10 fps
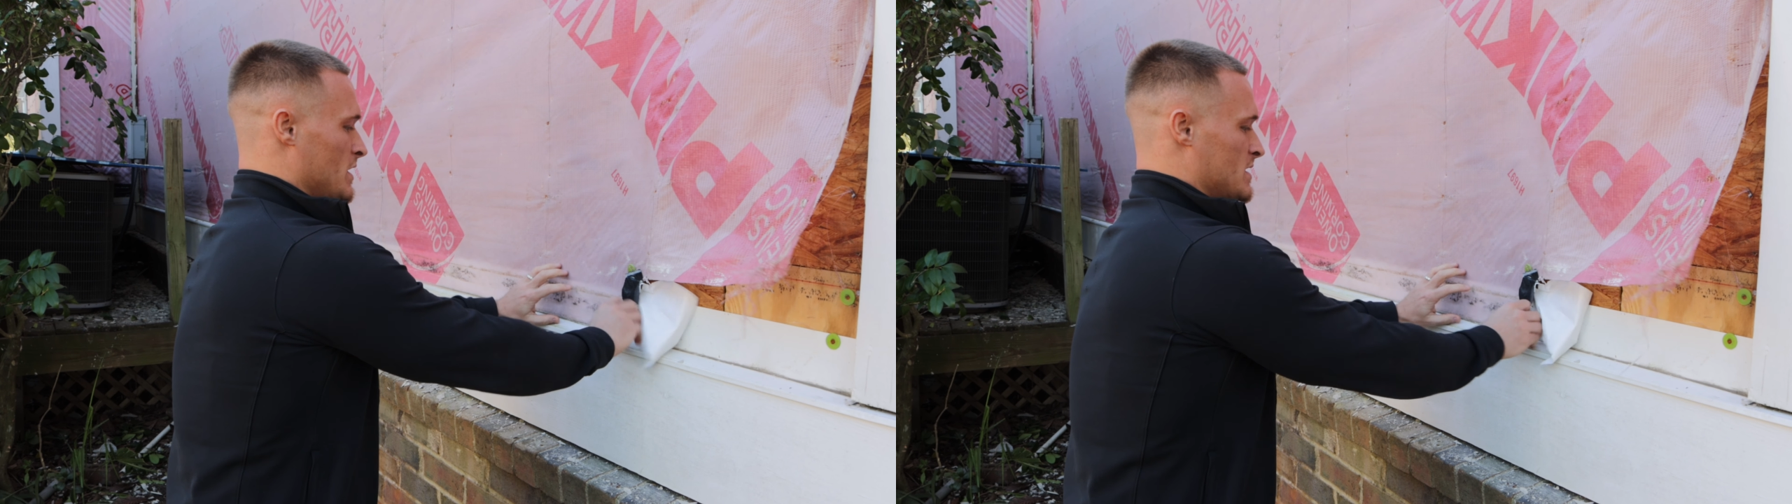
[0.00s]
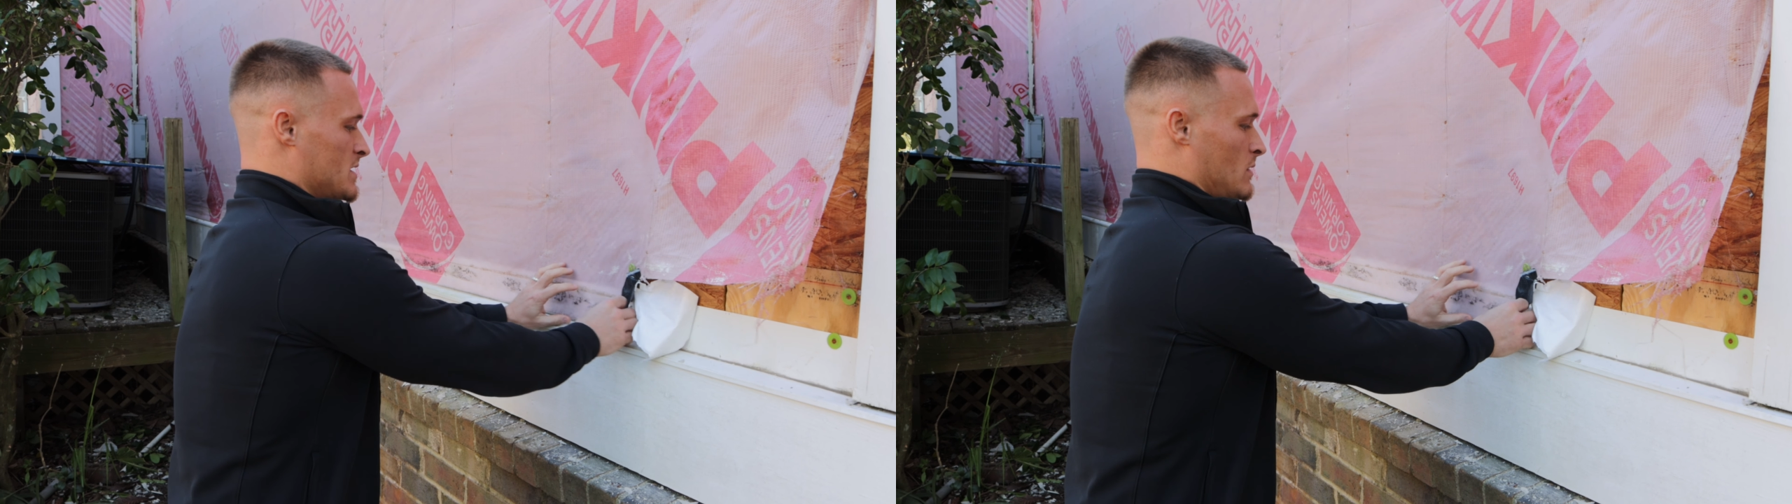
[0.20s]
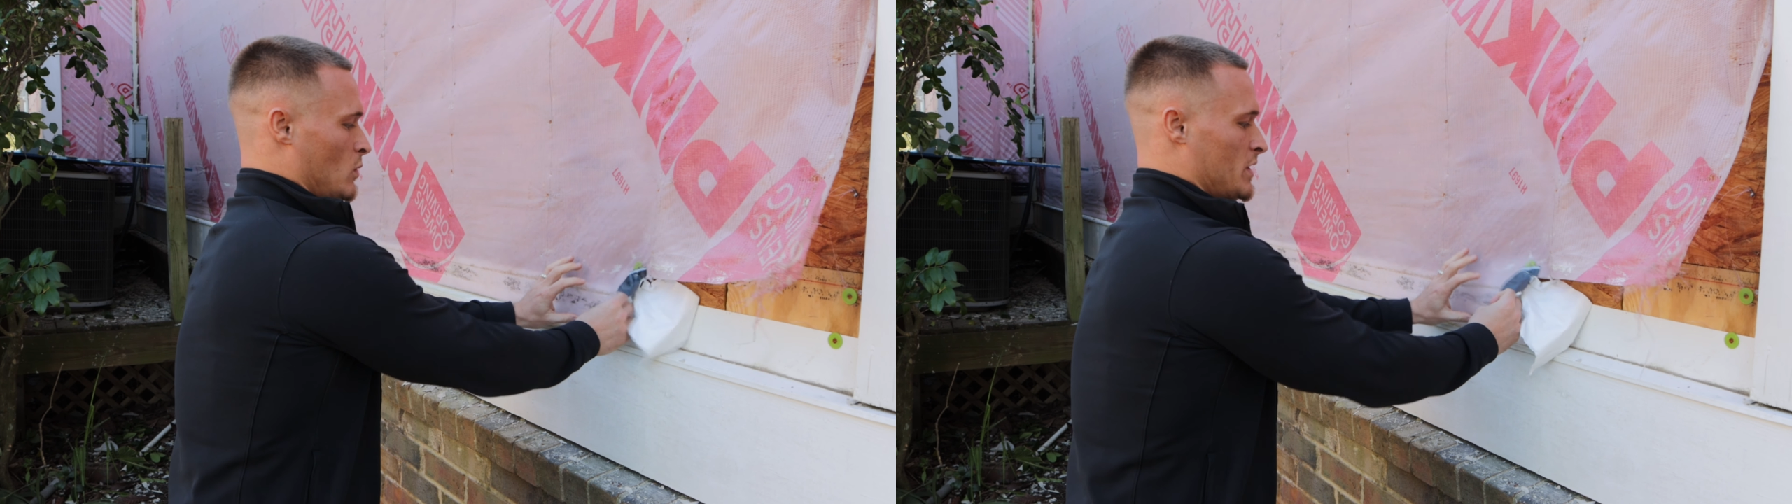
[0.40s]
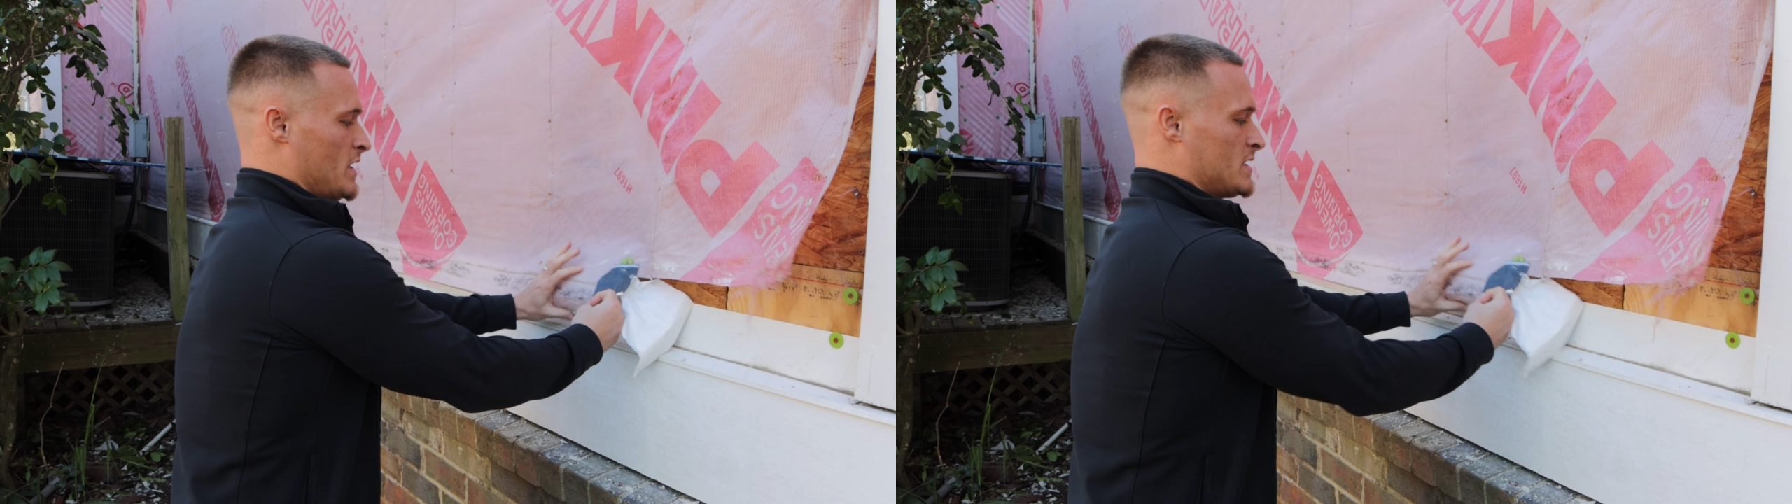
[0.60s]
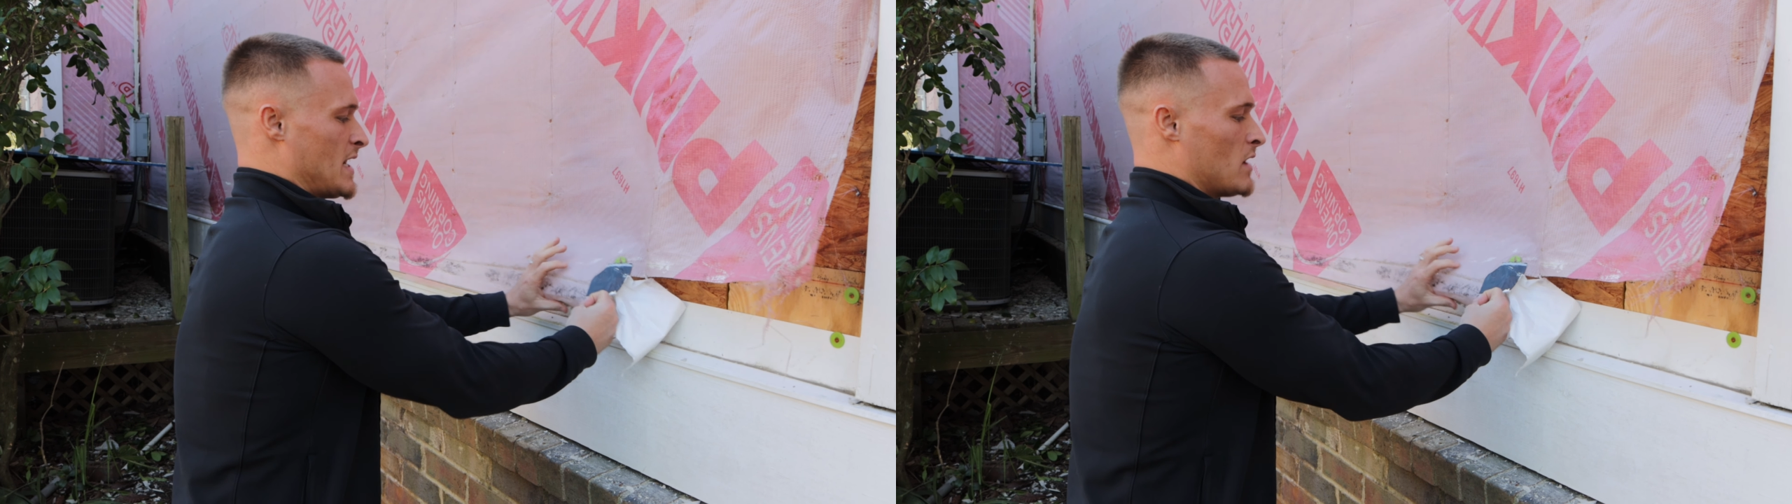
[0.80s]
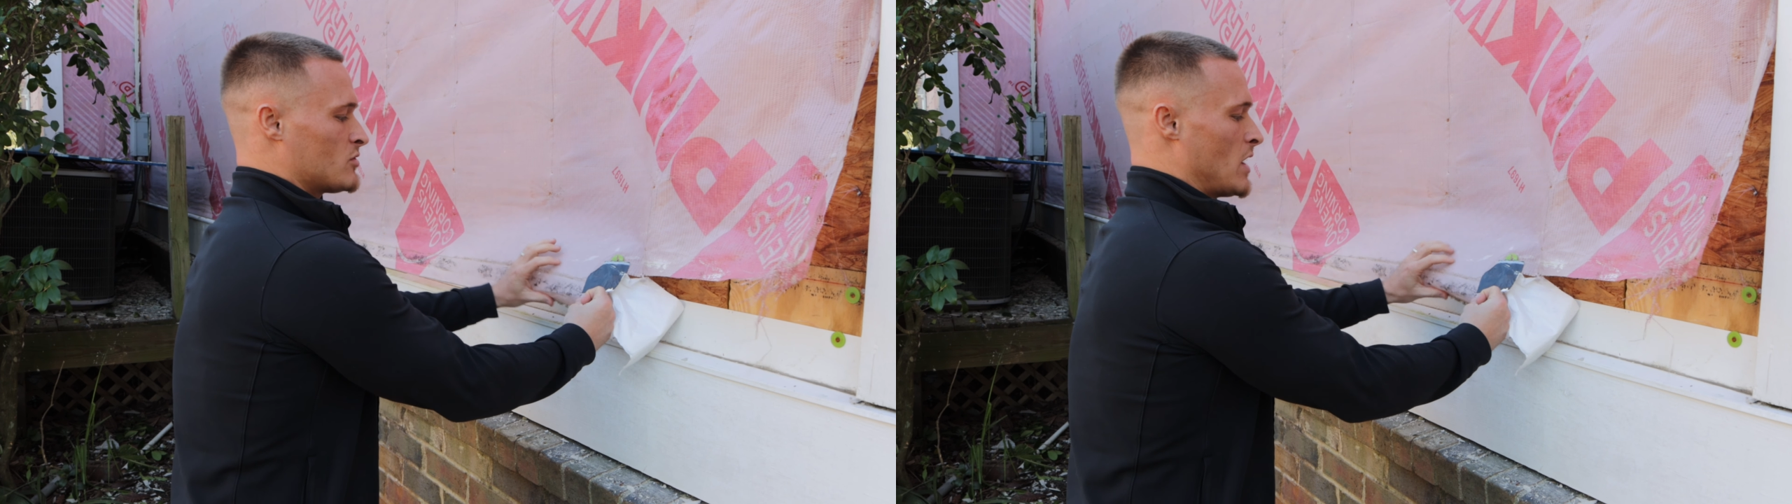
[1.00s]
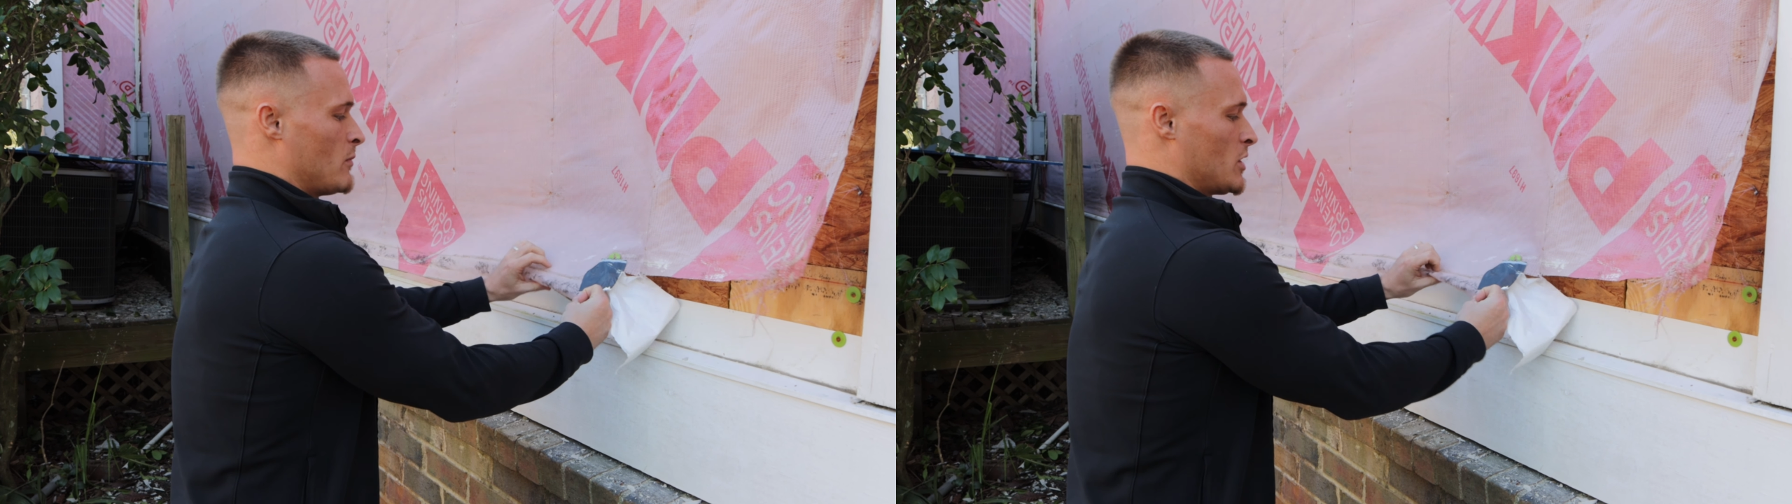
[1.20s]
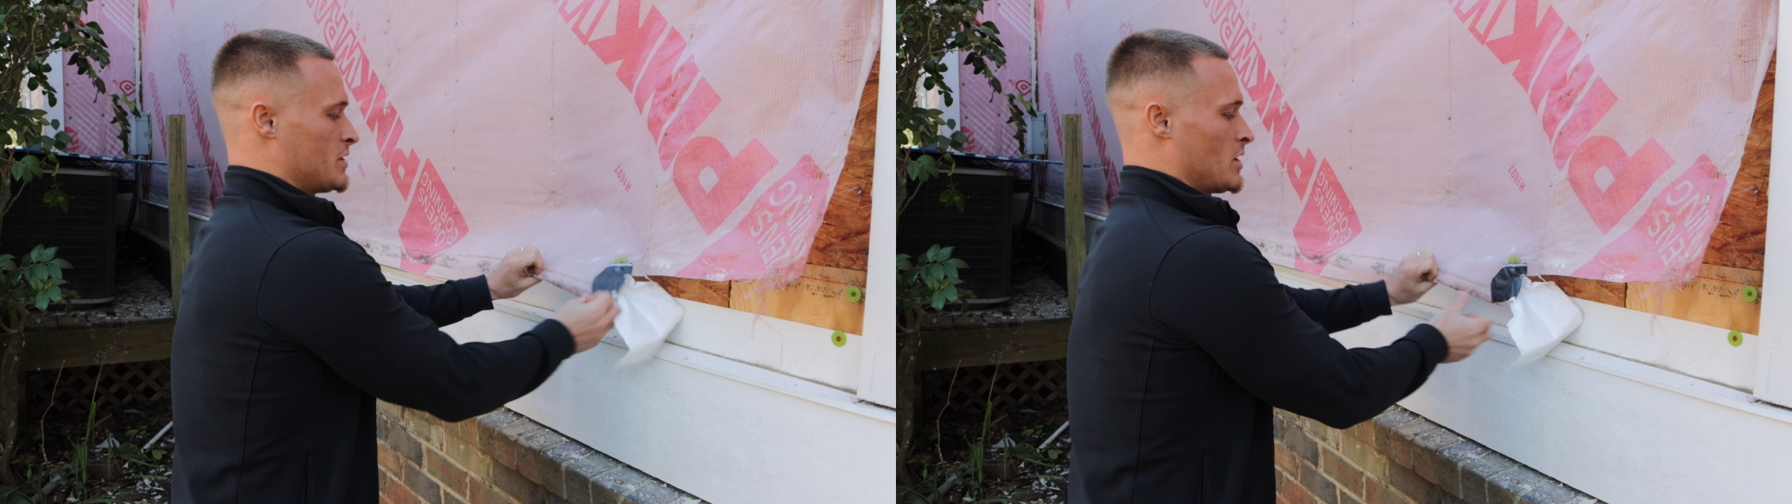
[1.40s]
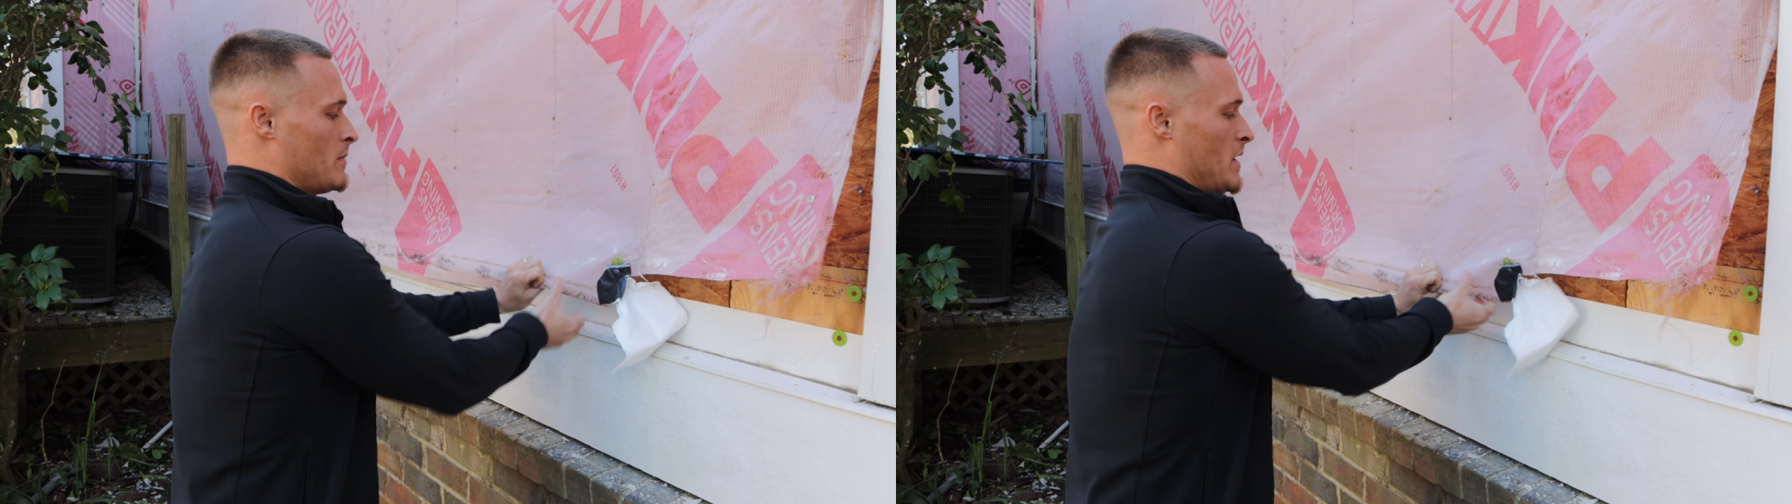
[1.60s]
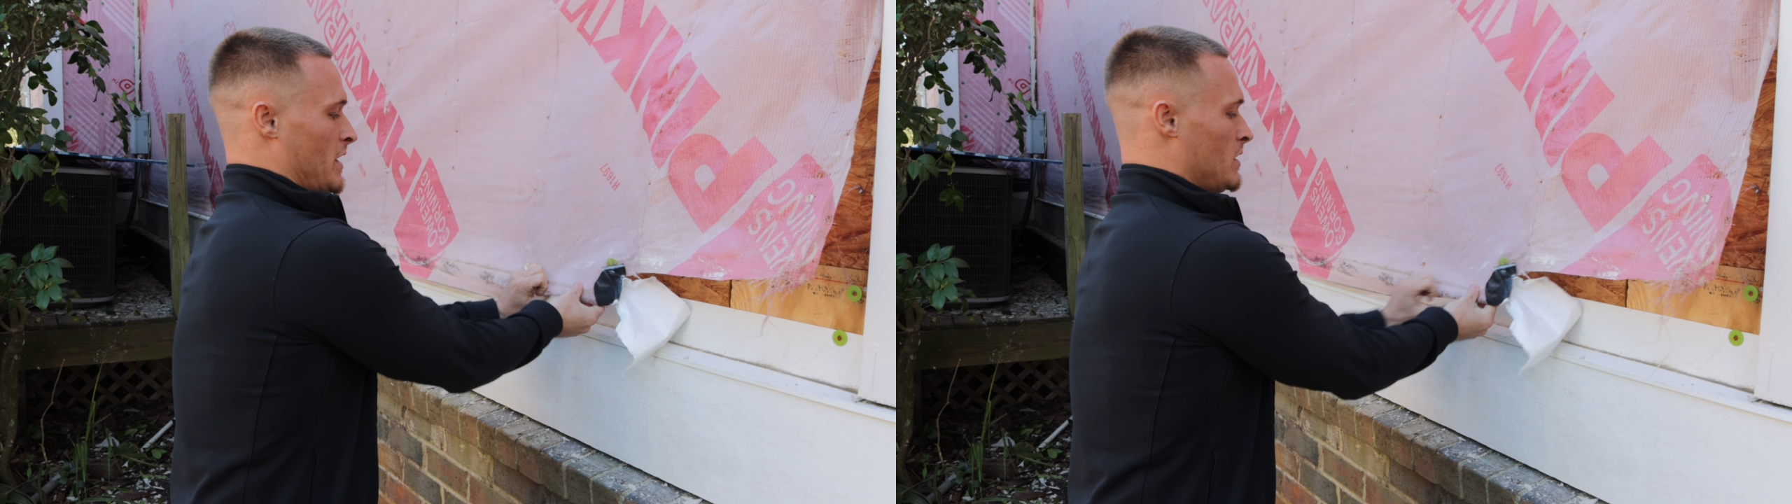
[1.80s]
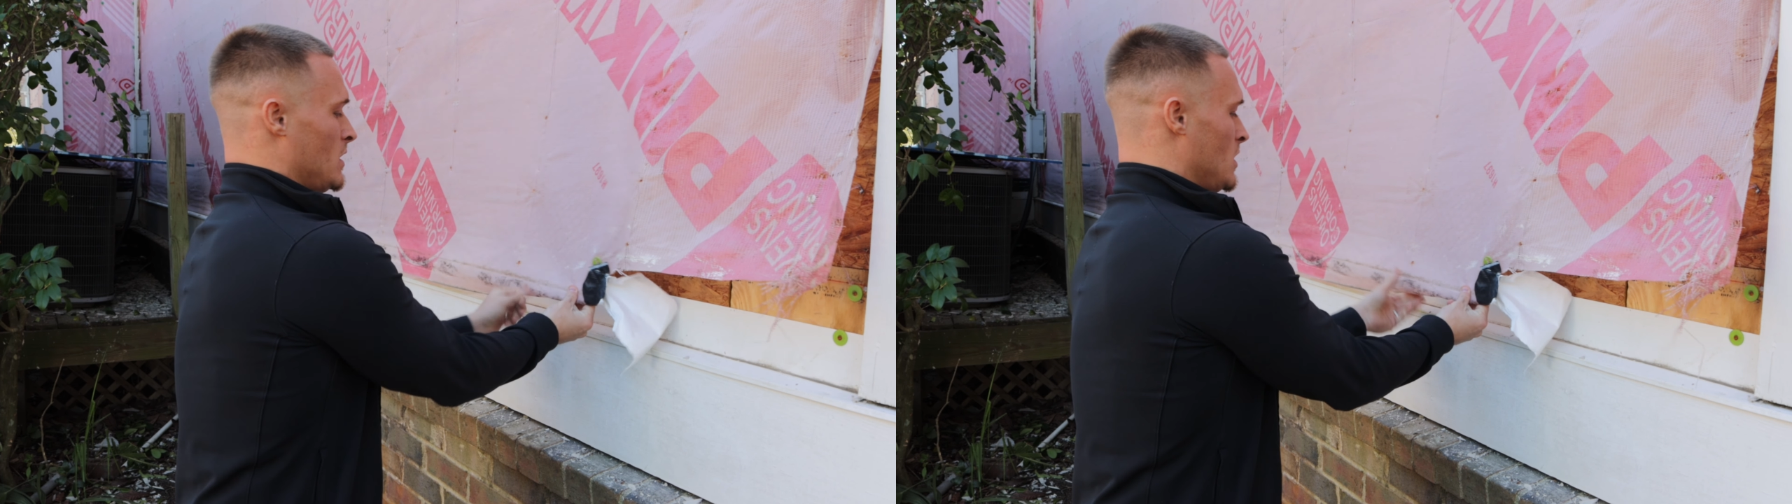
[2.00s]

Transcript: this house wrap were to terminate.